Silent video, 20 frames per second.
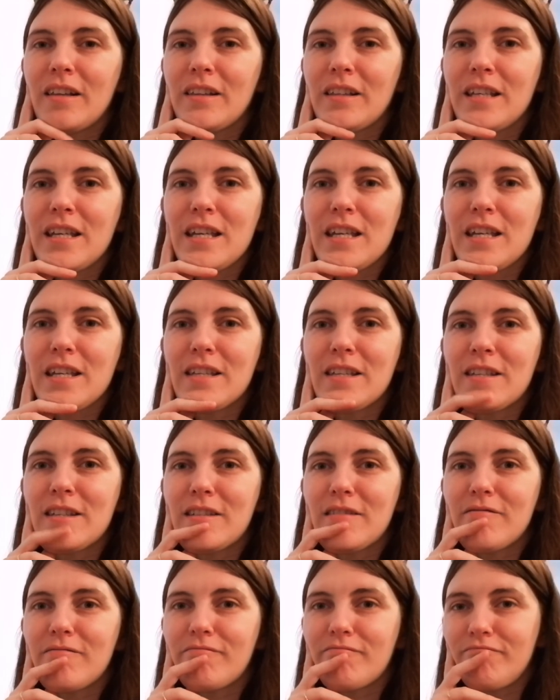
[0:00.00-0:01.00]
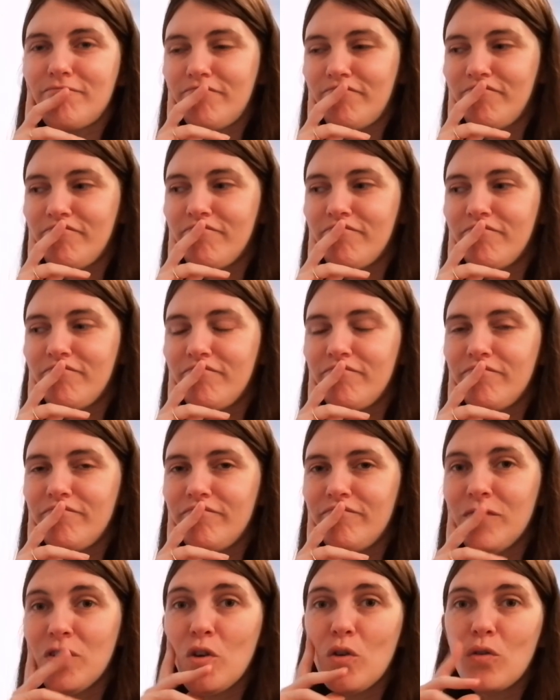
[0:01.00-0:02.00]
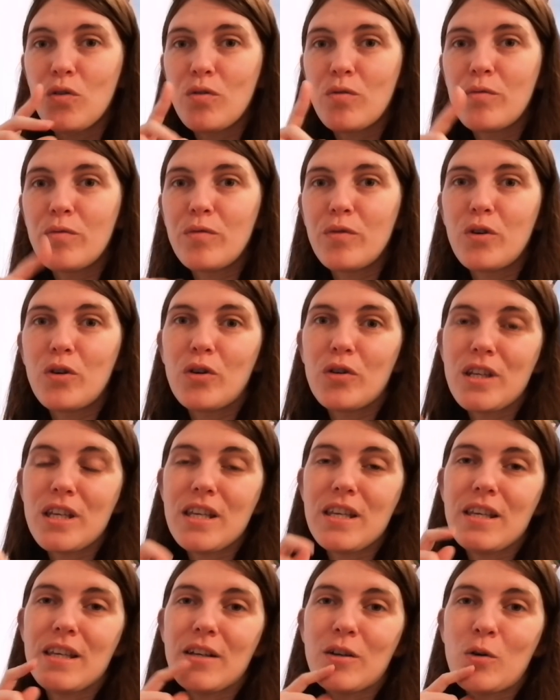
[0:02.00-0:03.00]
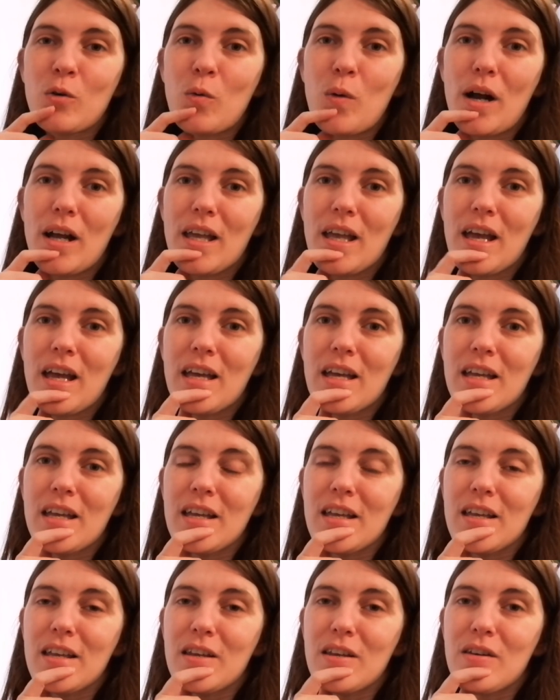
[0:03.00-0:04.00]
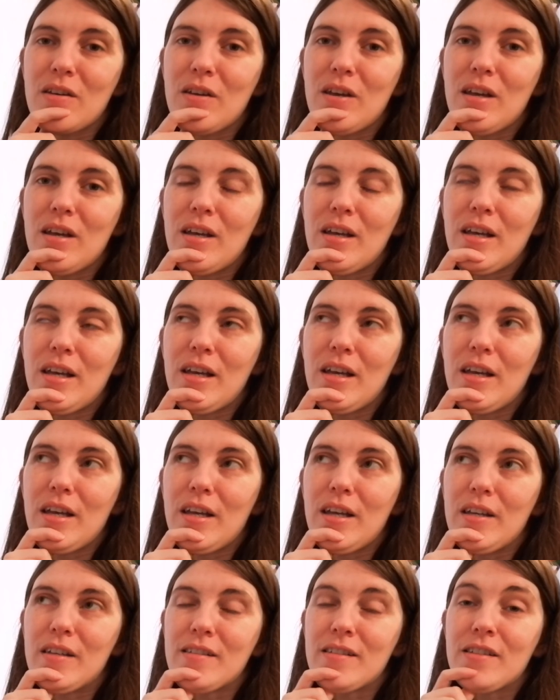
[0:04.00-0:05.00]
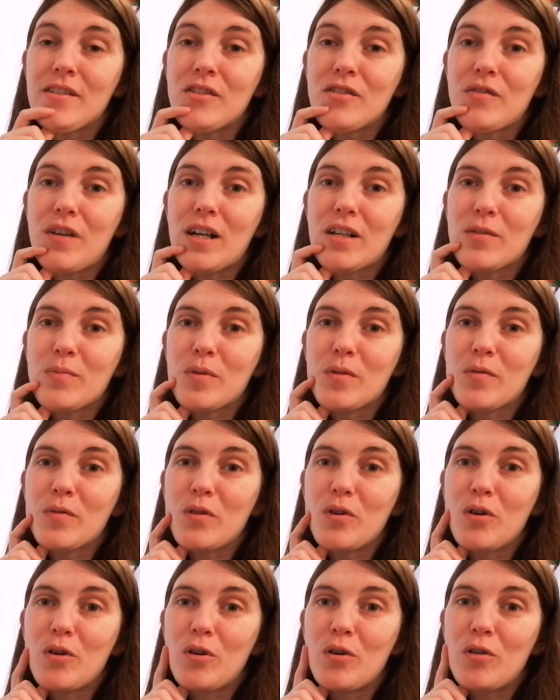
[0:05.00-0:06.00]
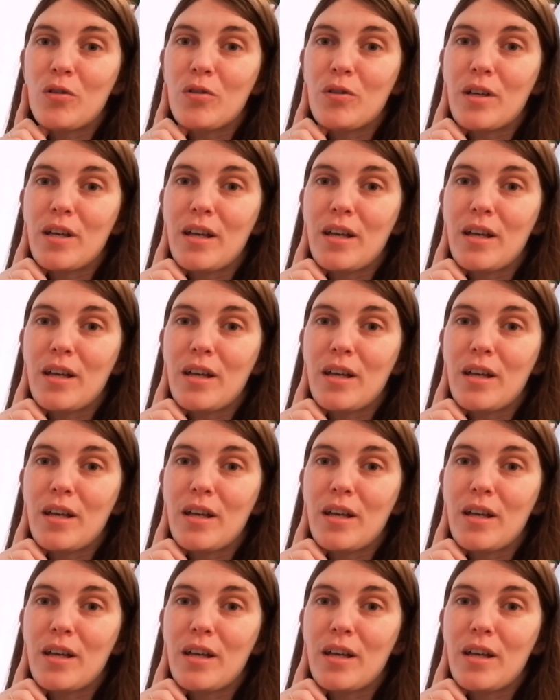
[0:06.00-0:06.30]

lead nun for the choir in Sister Act before